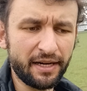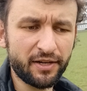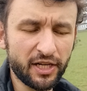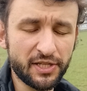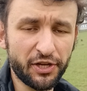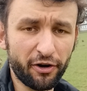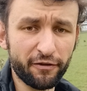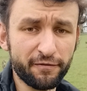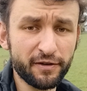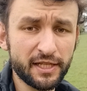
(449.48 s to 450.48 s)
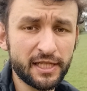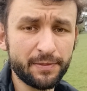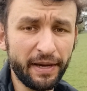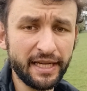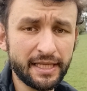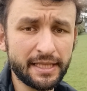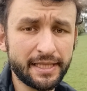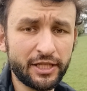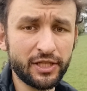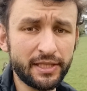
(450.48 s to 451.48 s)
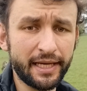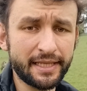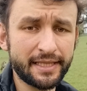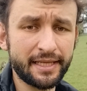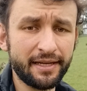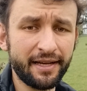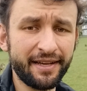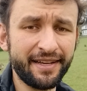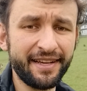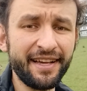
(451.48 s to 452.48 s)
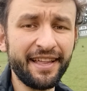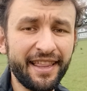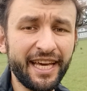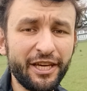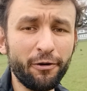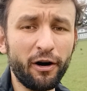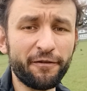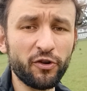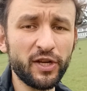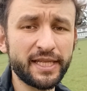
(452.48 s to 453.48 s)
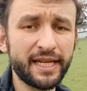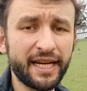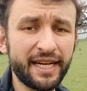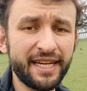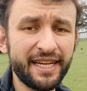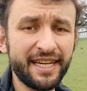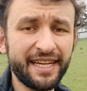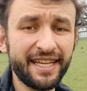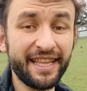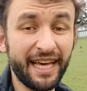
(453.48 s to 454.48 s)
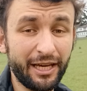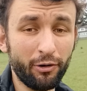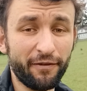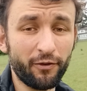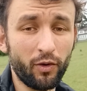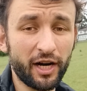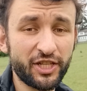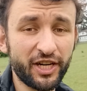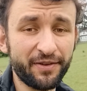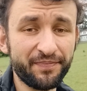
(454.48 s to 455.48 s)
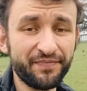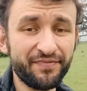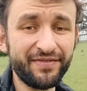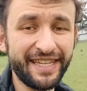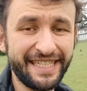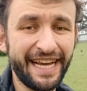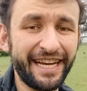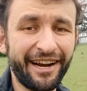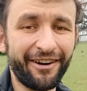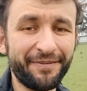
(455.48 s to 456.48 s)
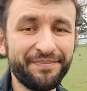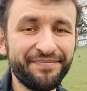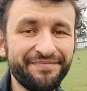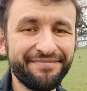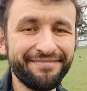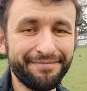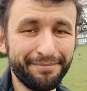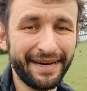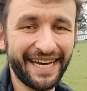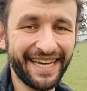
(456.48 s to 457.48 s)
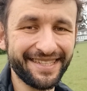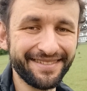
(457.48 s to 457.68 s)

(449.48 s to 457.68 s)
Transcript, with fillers: conserve spaces such as this. Thank you all for listening. Thank you all for watching. Take care. Bye.